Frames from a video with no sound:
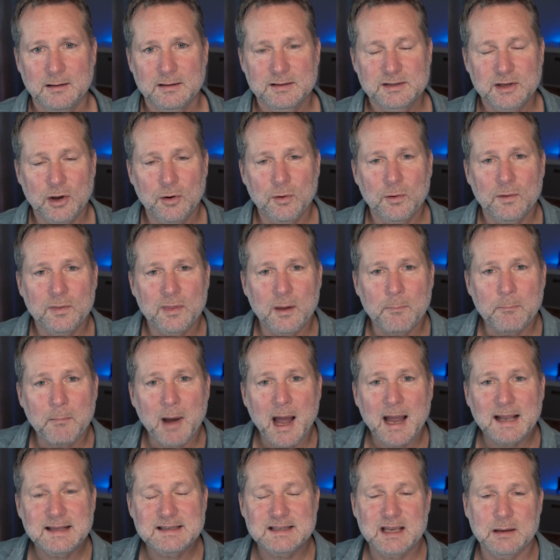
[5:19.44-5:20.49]
So the
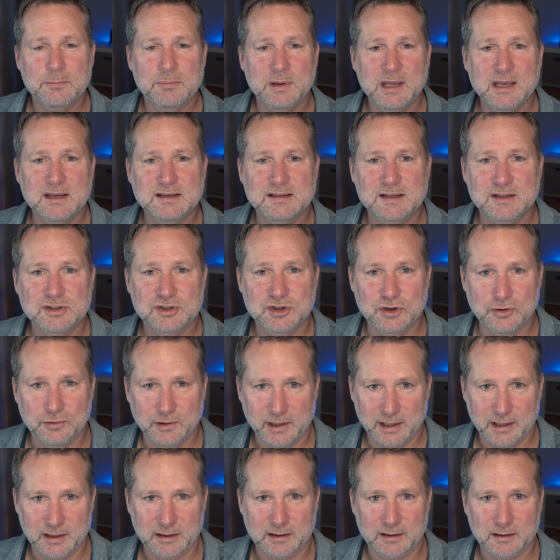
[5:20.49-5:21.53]
mindset piece is
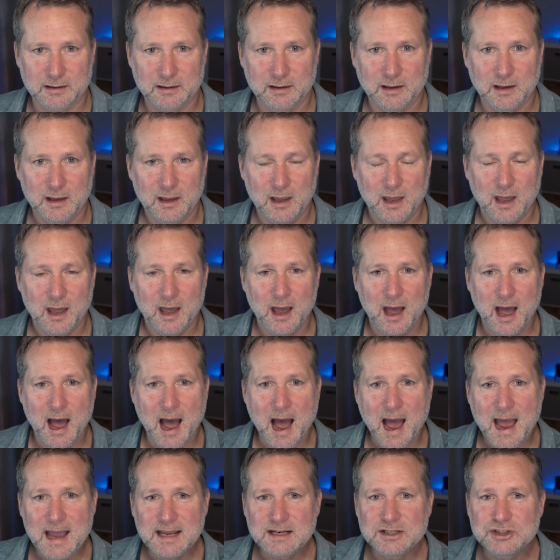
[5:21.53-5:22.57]
unique.
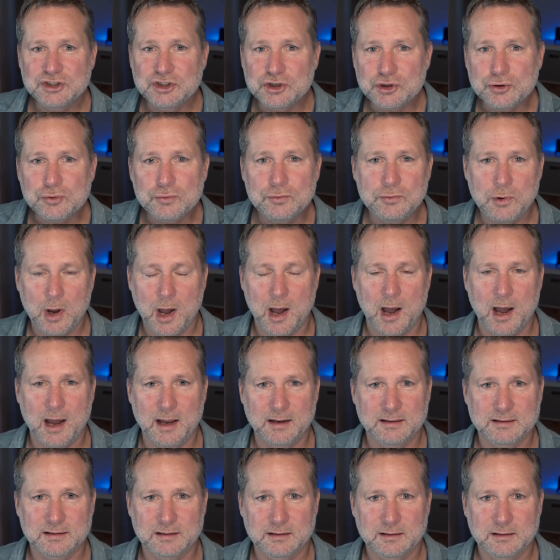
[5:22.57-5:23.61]
I do
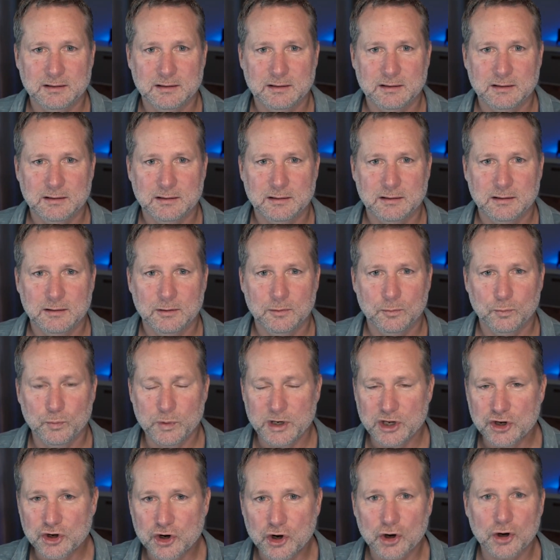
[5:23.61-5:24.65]
not
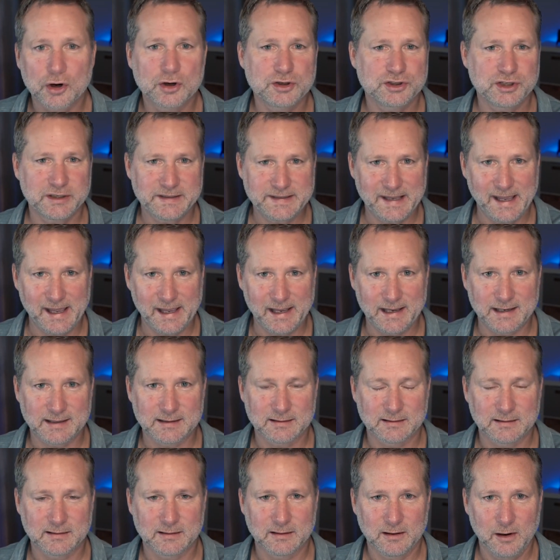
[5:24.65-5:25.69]
regurgitate
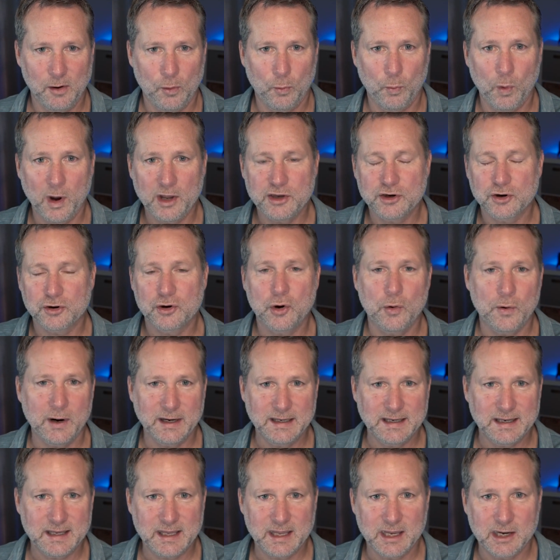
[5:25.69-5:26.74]
what you're
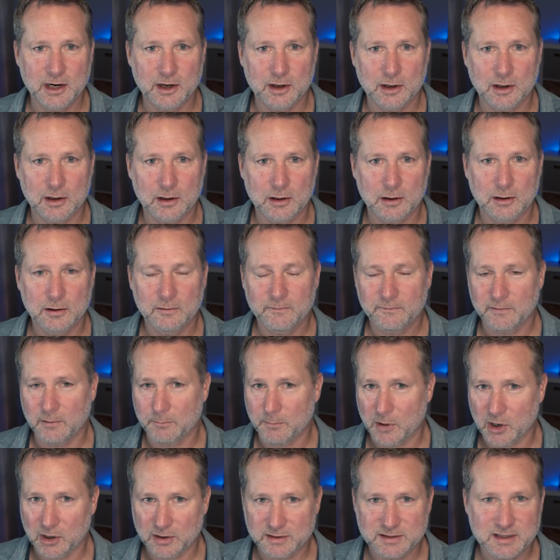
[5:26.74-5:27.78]
going to hear from
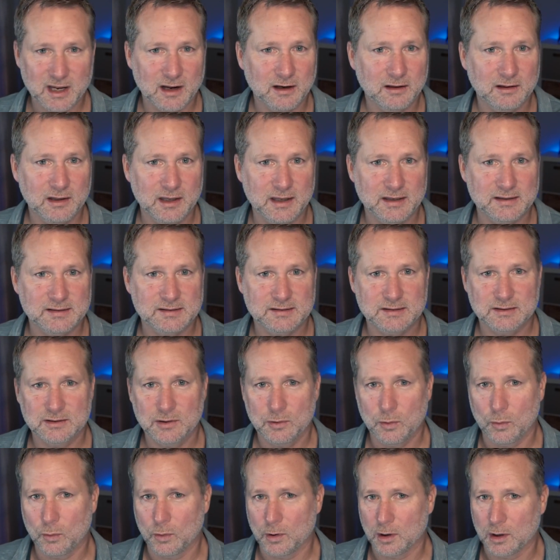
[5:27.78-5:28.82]
Mark Douglas
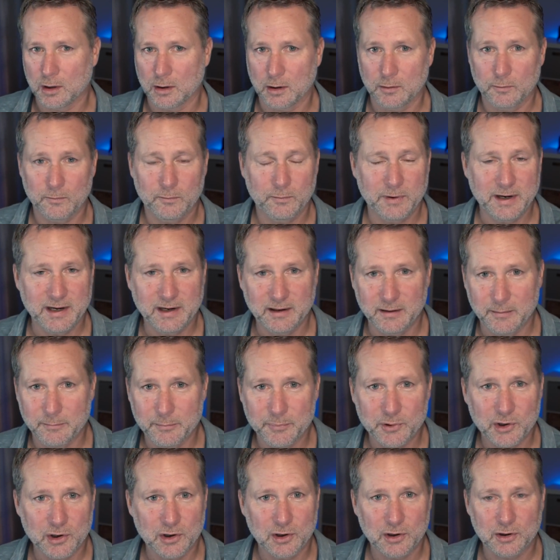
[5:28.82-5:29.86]
or reading a
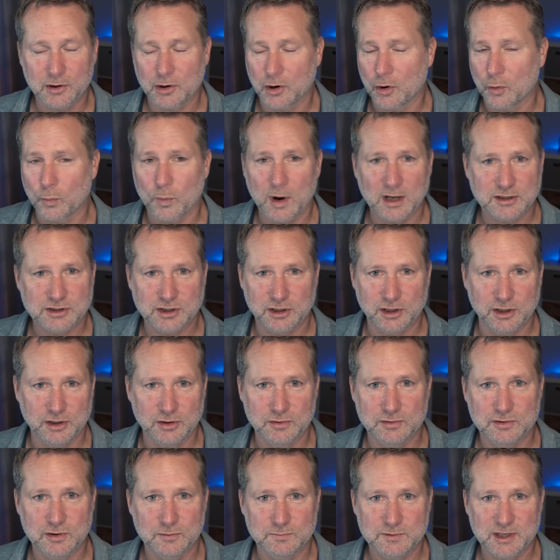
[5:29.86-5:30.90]
book or watch on a
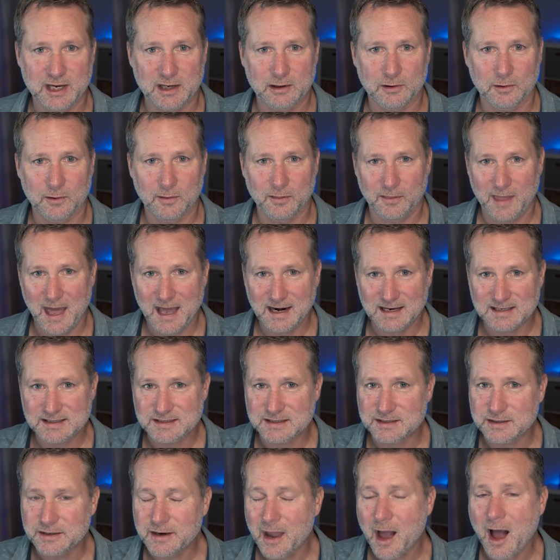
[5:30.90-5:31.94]
YouTube channel. That is
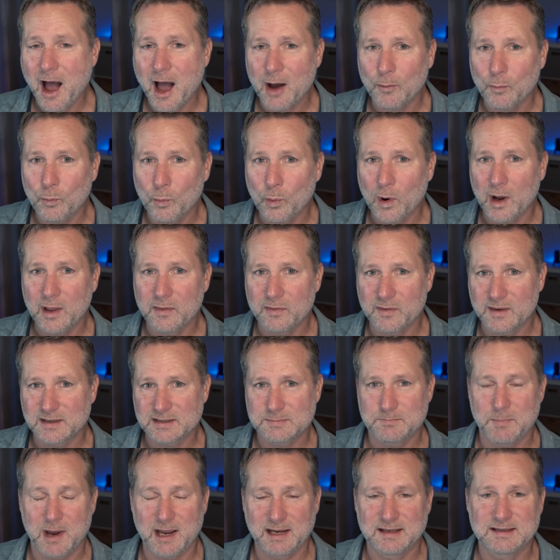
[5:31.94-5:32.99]
not what
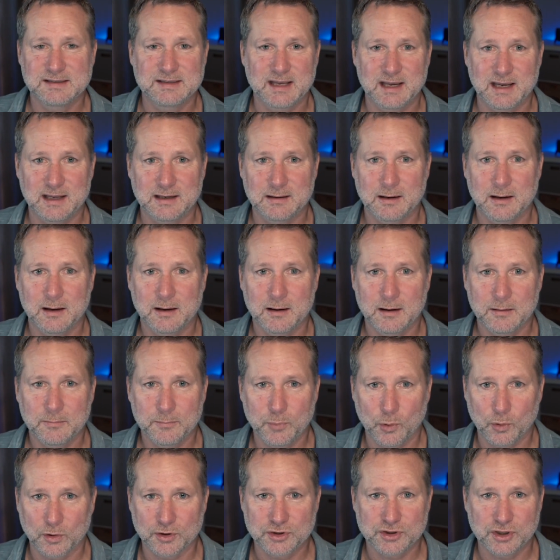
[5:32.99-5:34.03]
this mindset
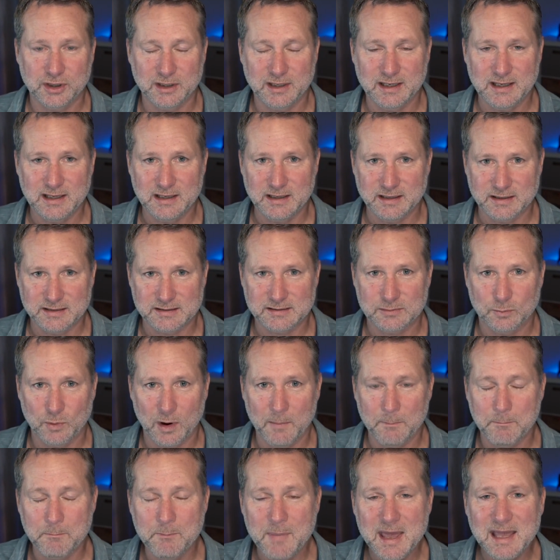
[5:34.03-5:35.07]
portion is.
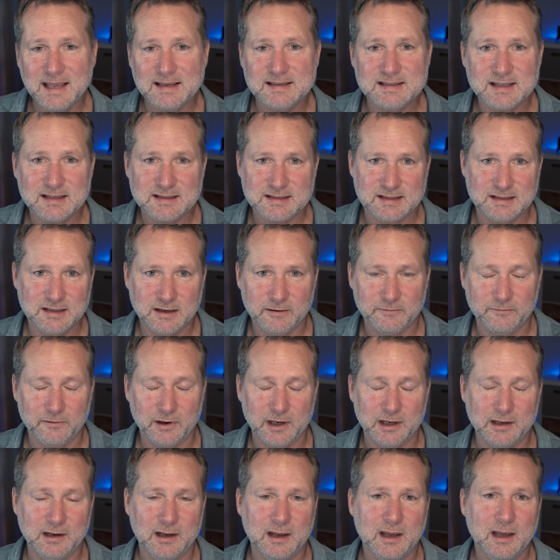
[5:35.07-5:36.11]
What makes this
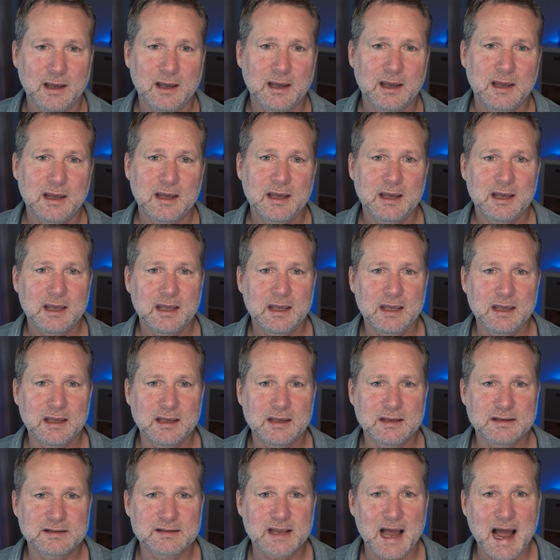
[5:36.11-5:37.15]
different
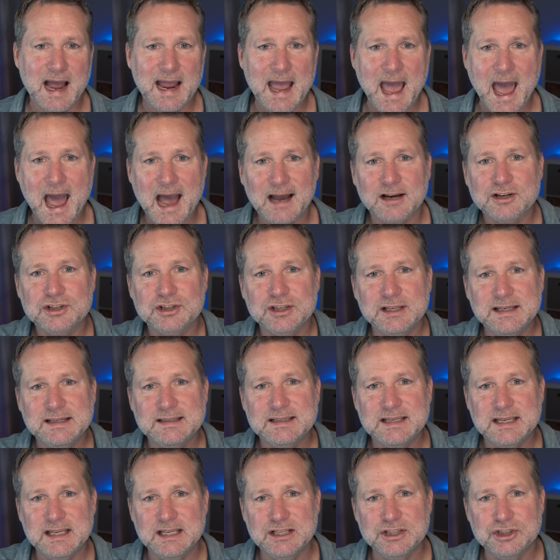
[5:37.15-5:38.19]
is I actually
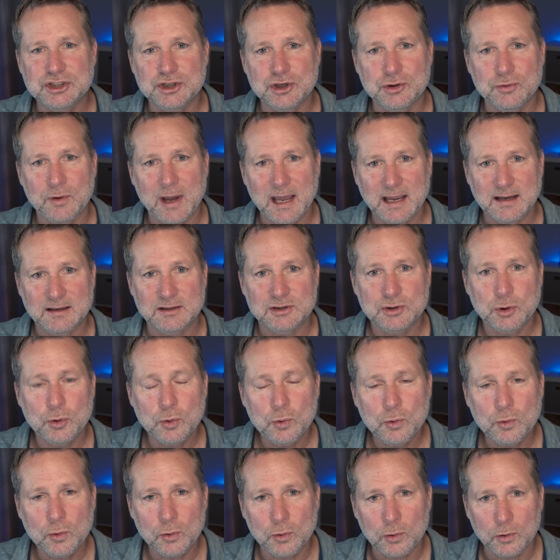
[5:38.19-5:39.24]
teach you a
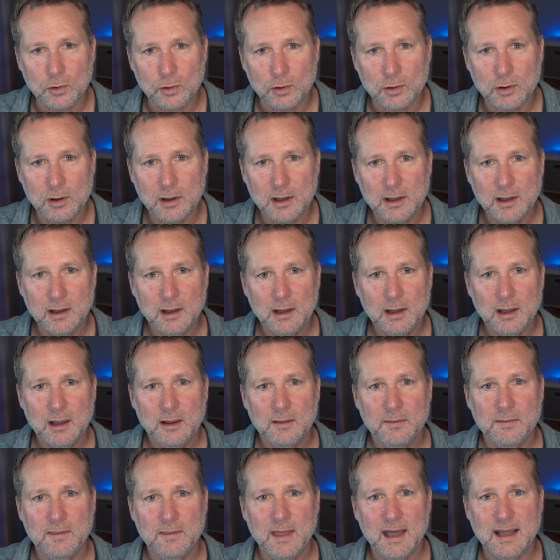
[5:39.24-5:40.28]
tool
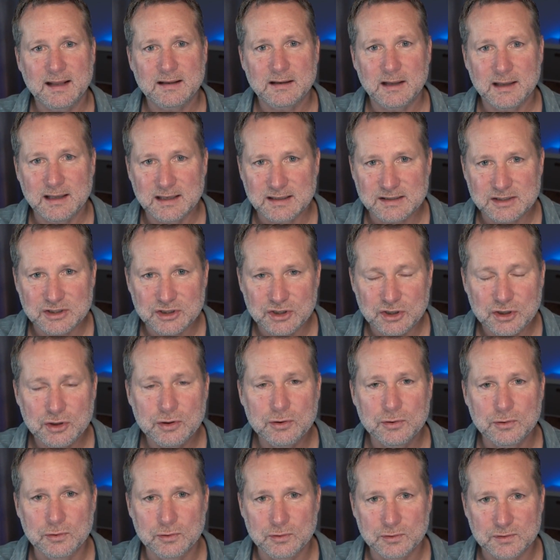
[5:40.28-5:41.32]
that is
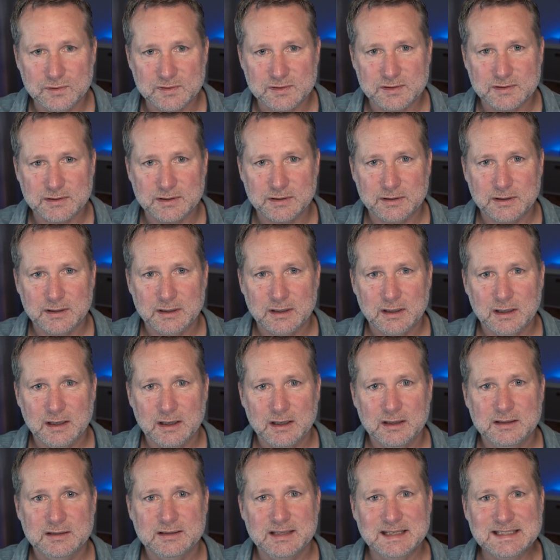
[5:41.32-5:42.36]
used
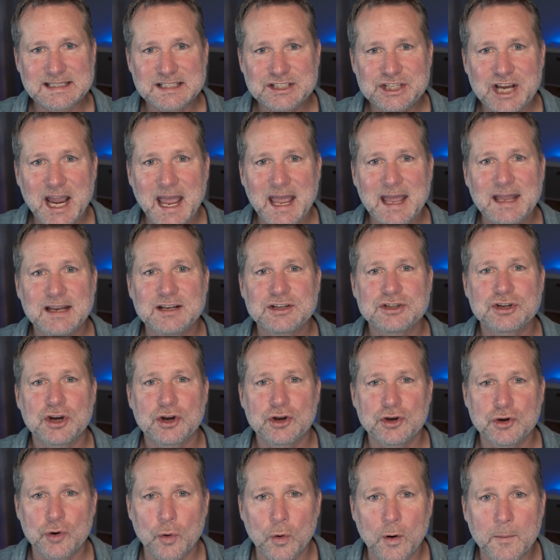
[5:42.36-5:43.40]
to change
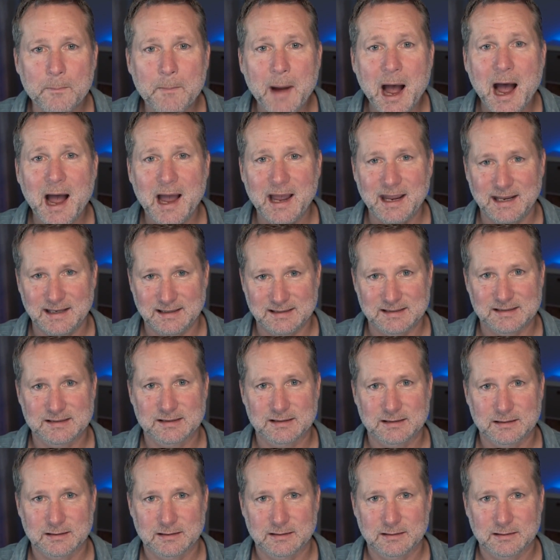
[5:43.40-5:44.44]
your
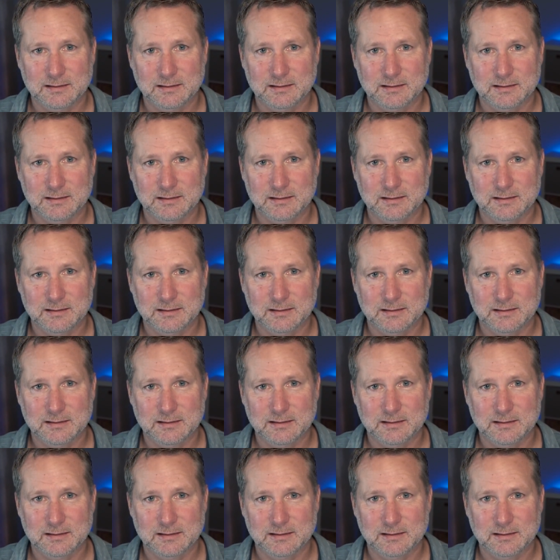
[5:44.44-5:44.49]
minds,